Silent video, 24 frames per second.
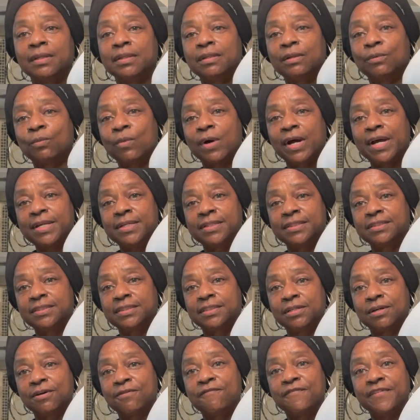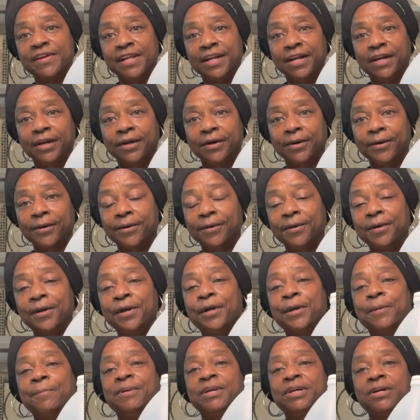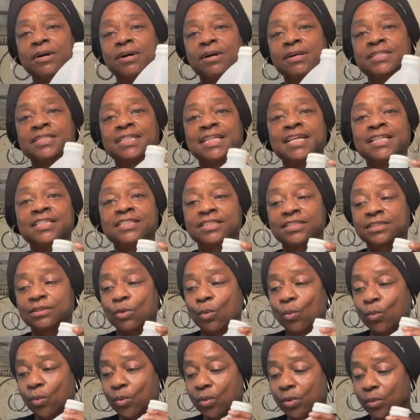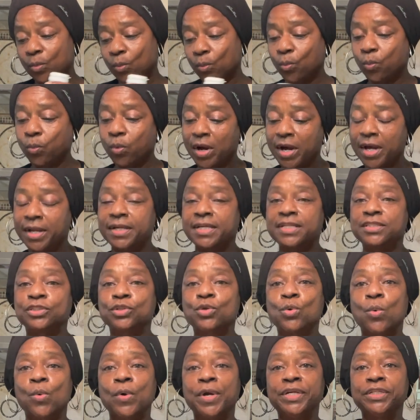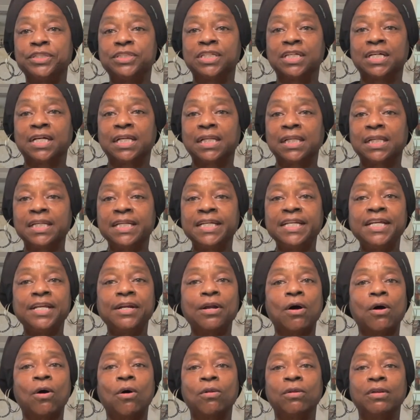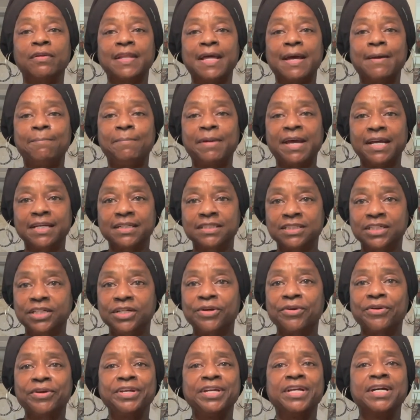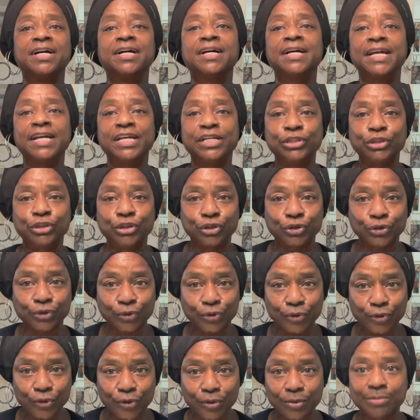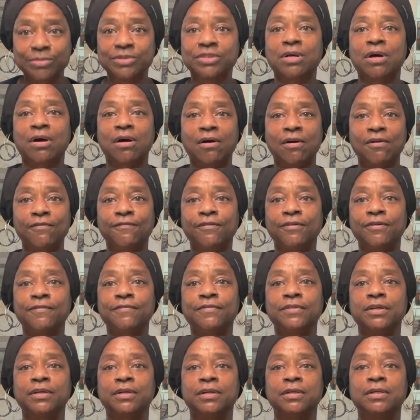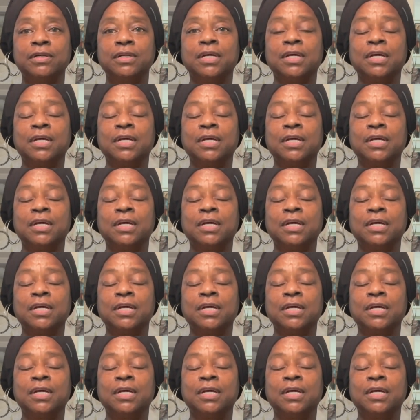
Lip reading: the white distilled vinegar, because it's what is going to clean all of that bacteria and germs off of the